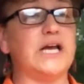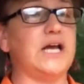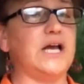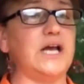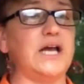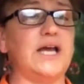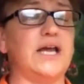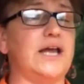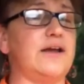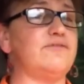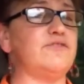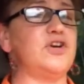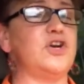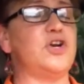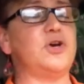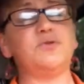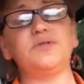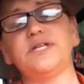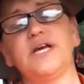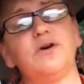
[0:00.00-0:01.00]
I have
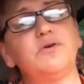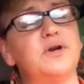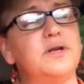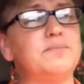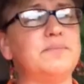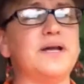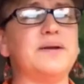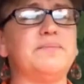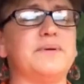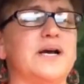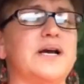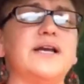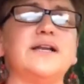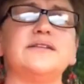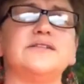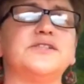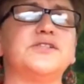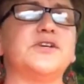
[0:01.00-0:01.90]
no doubt in my mind.